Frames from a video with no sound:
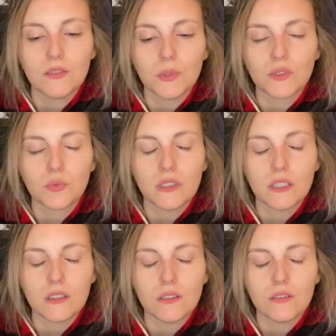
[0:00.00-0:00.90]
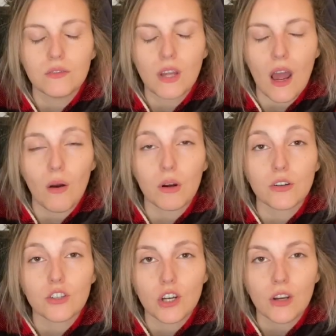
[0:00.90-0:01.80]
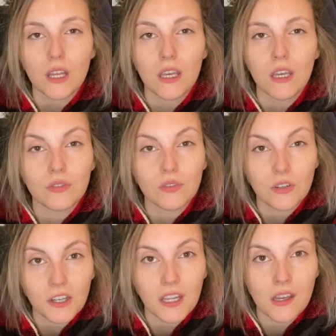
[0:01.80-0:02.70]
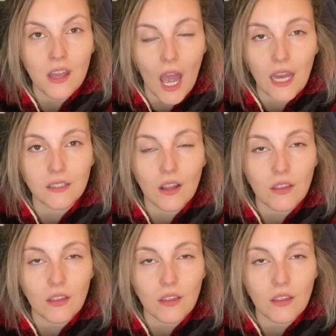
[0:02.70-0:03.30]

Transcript: which will include our journey looking at